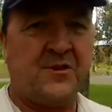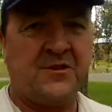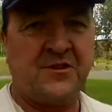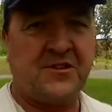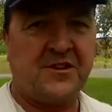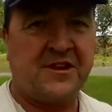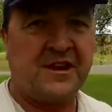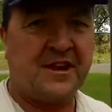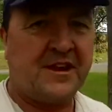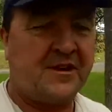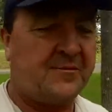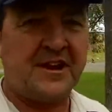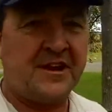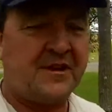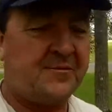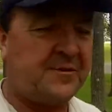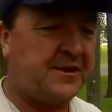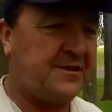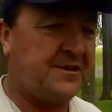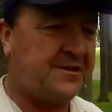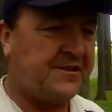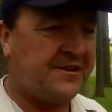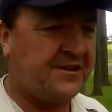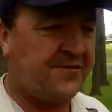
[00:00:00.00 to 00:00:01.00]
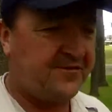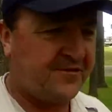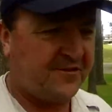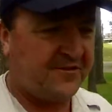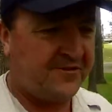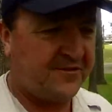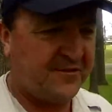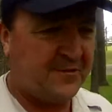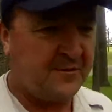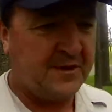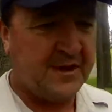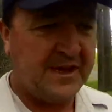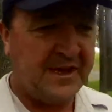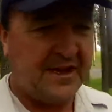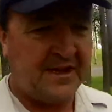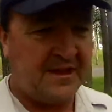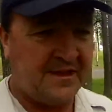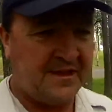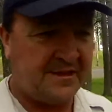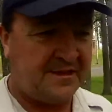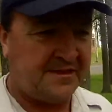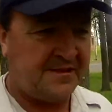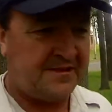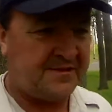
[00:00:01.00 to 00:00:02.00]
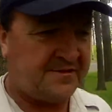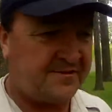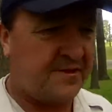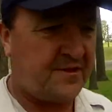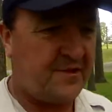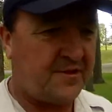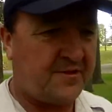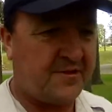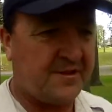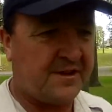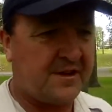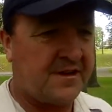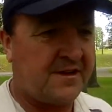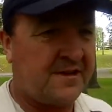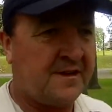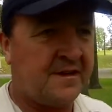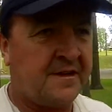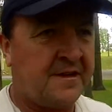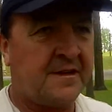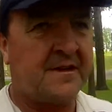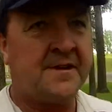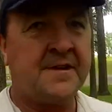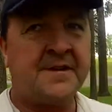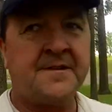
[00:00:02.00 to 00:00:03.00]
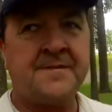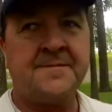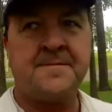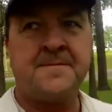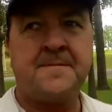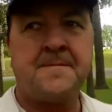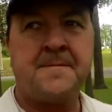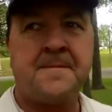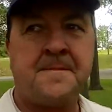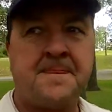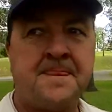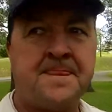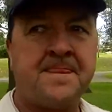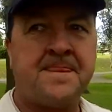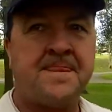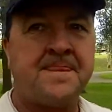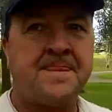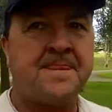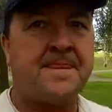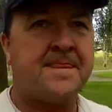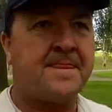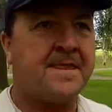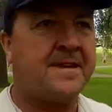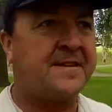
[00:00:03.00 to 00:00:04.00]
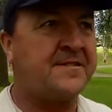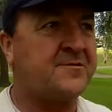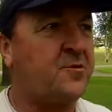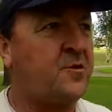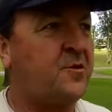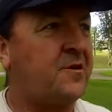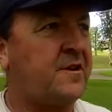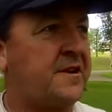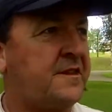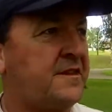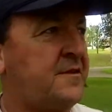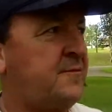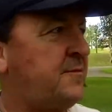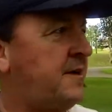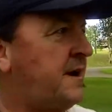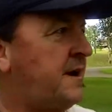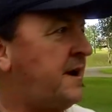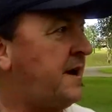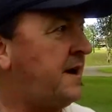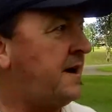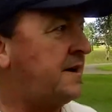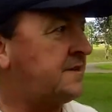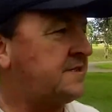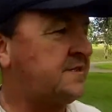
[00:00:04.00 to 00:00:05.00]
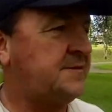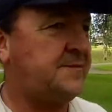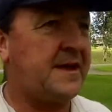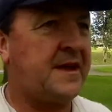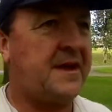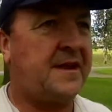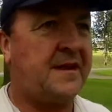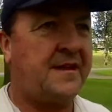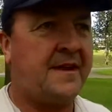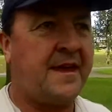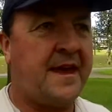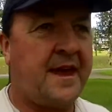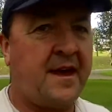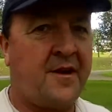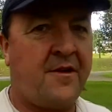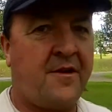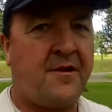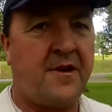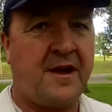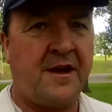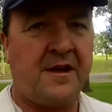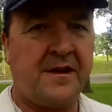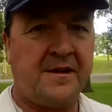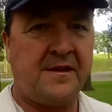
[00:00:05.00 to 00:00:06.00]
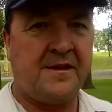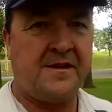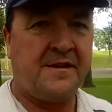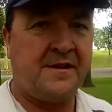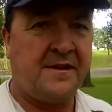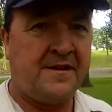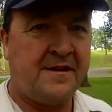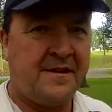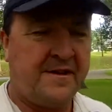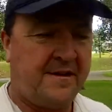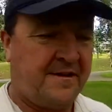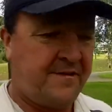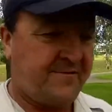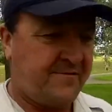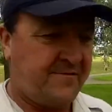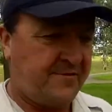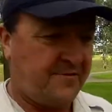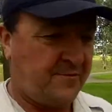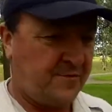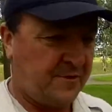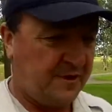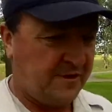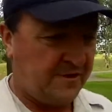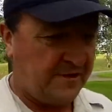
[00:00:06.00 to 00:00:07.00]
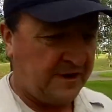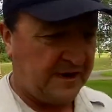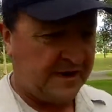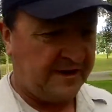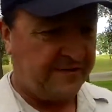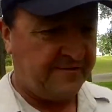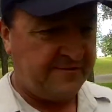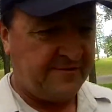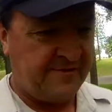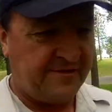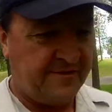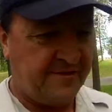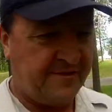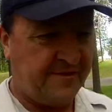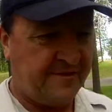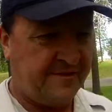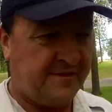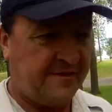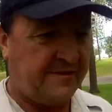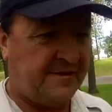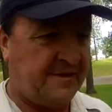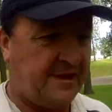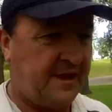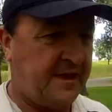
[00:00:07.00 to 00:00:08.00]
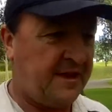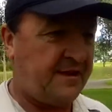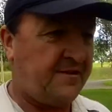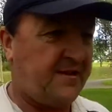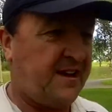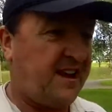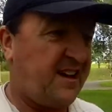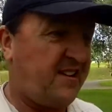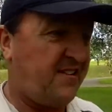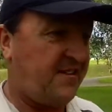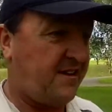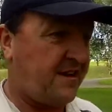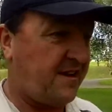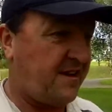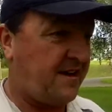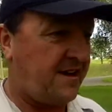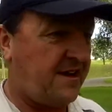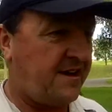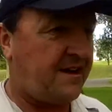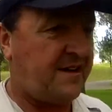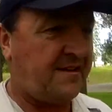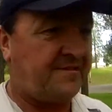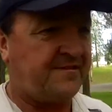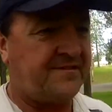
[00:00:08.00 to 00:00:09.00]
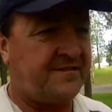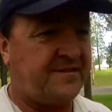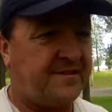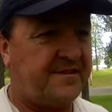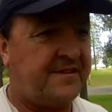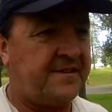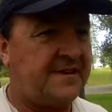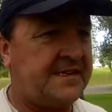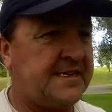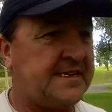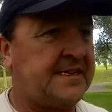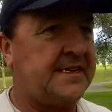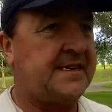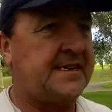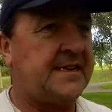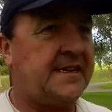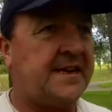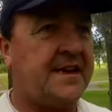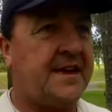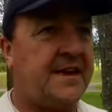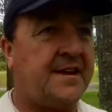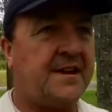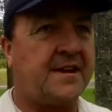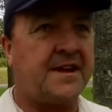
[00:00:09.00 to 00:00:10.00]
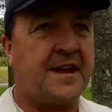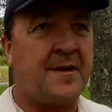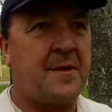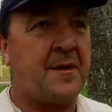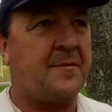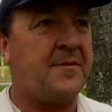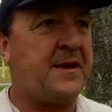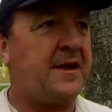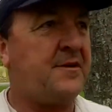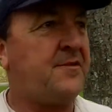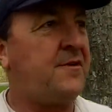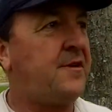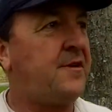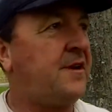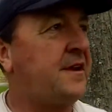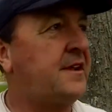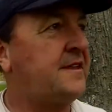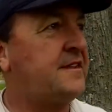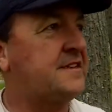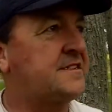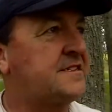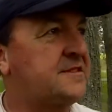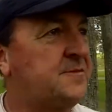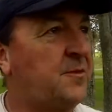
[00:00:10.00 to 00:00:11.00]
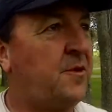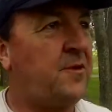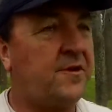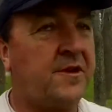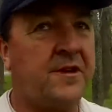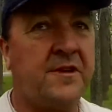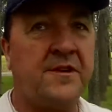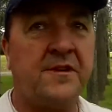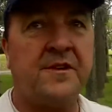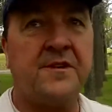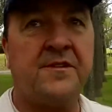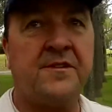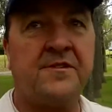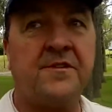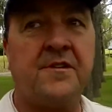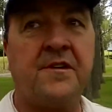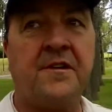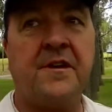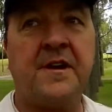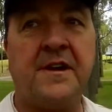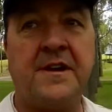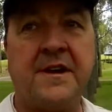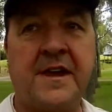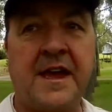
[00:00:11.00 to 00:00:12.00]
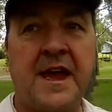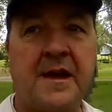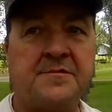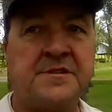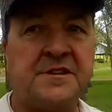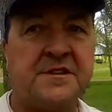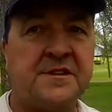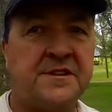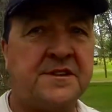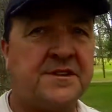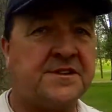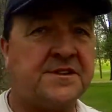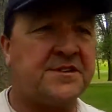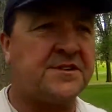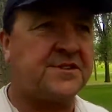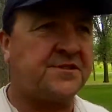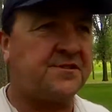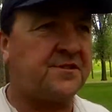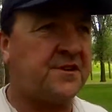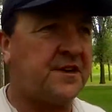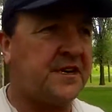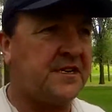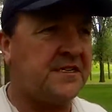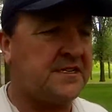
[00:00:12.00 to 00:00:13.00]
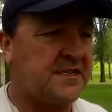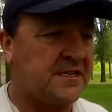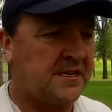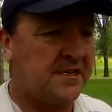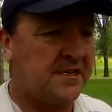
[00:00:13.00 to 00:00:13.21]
This is a little bit different for me, this vlog. This walk in the park's about an hour from where I live, an hour and a half, and I come up here early this morning to try and capture these trees.